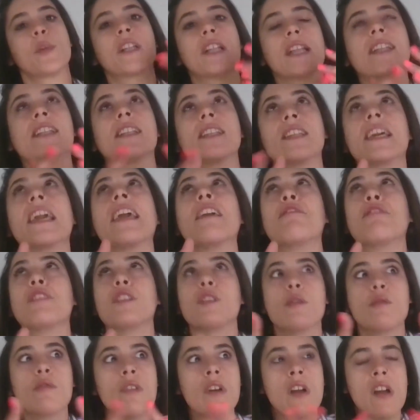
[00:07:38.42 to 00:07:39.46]
it'll give
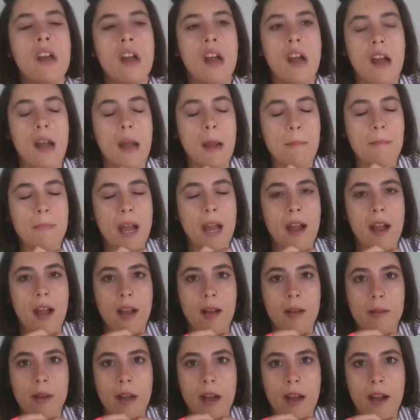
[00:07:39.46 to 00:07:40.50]
you
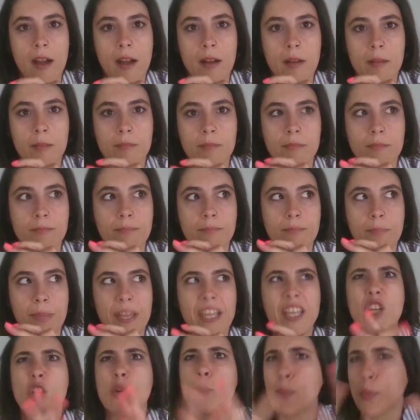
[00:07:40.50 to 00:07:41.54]
a
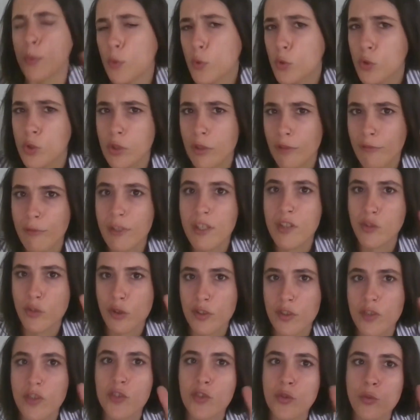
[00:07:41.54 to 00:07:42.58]
bigger pool of
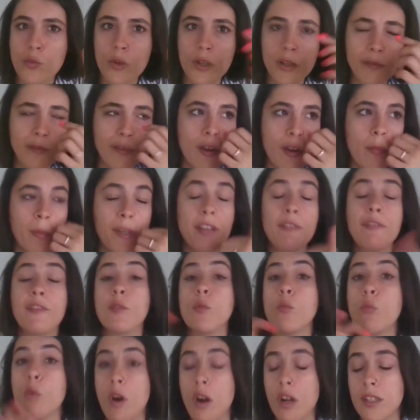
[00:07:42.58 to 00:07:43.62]
resources to work from. But if
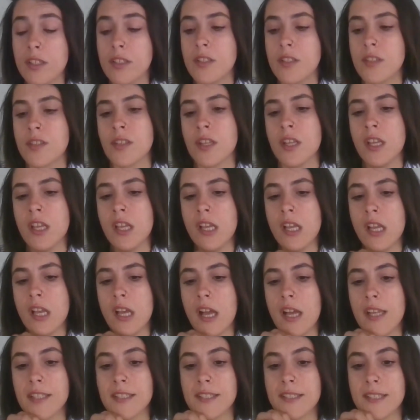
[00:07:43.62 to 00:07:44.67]
you want
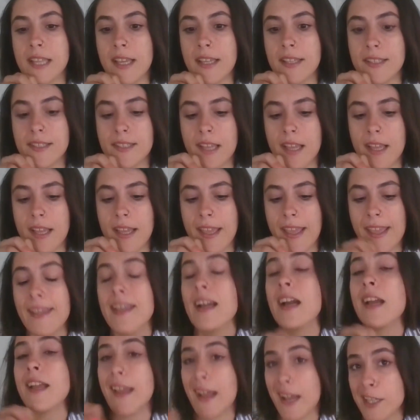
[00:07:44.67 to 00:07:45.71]
an
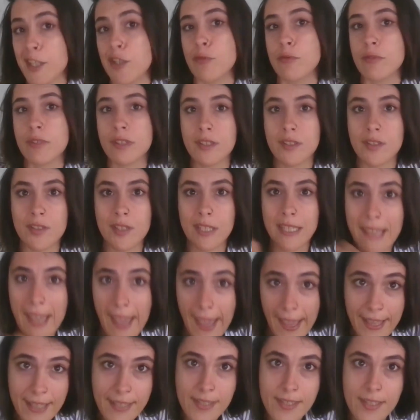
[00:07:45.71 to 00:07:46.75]
AI accurate
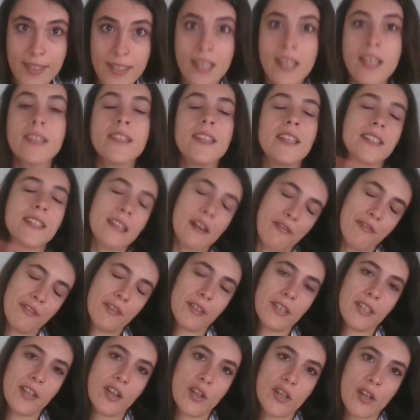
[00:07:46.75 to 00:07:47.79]
case, then
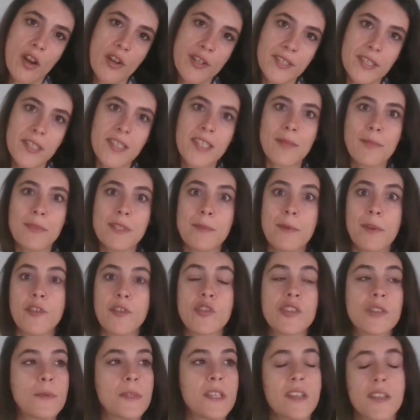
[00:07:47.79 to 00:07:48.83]
definitely our system is better
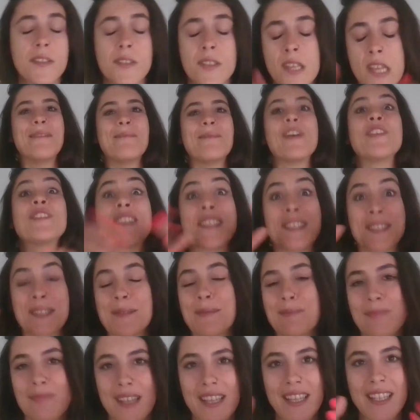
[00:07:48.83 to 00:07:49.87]
just because our
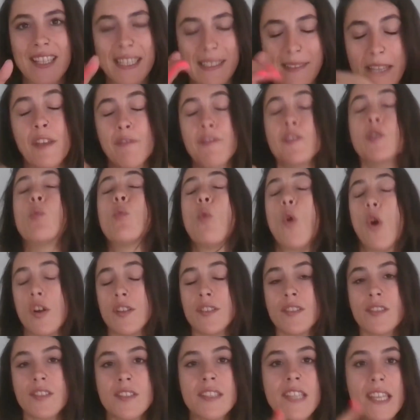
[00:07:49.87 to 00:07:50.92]
system, if you
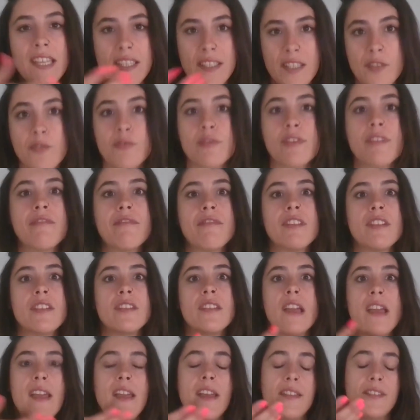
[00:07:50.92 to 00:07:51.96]
want data driven
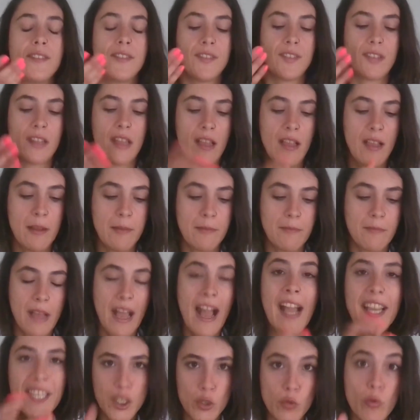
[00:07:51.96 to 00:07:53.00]
and
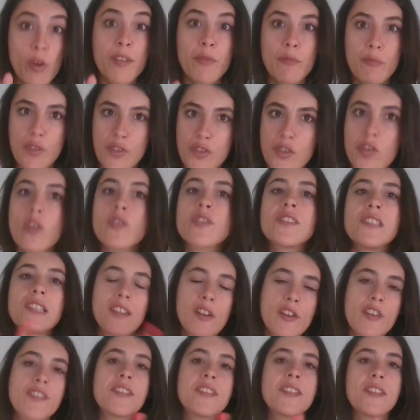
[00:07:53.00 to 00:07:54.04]
accurate results, then
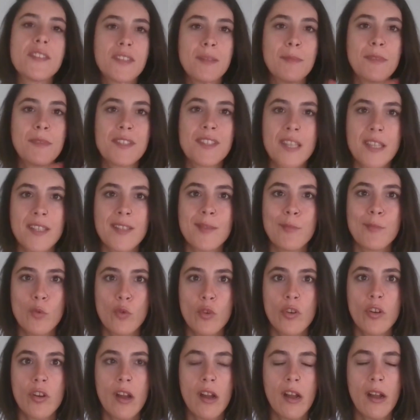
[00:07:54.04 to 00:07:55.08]
our system is
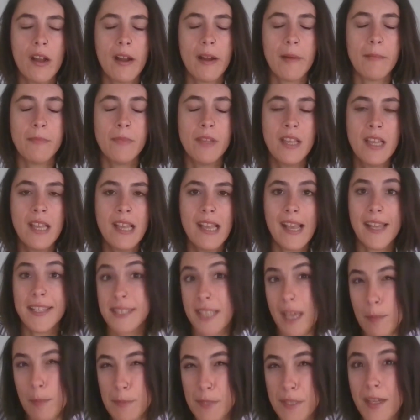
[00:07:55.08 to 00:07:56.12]
more
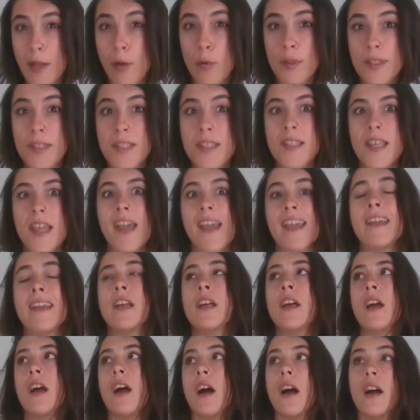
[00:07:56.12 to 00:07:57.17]
adapted, I would say.
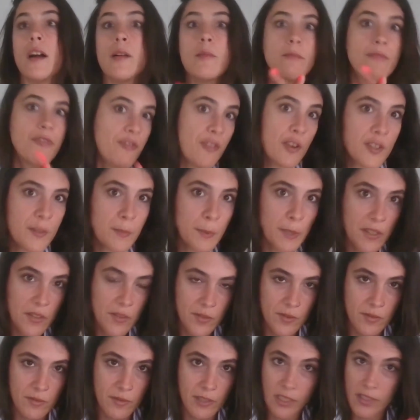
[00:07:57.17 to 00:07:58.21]
First,
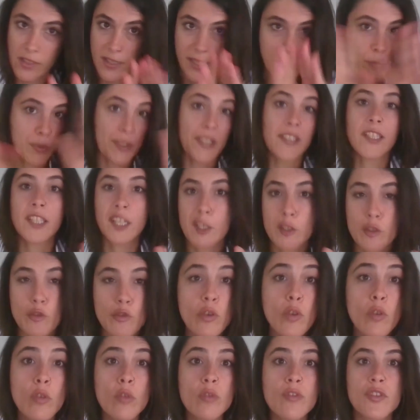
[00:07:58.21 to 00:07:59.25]
because it's completely
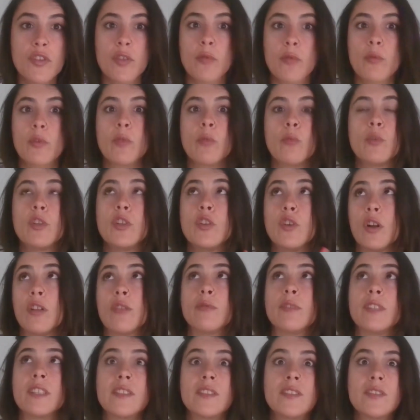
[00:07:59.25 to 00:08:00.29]
controlled. So
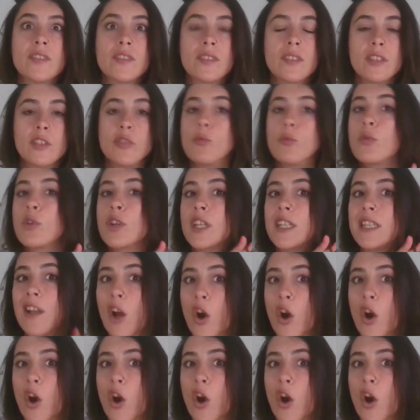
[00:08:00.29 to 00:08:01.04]
you can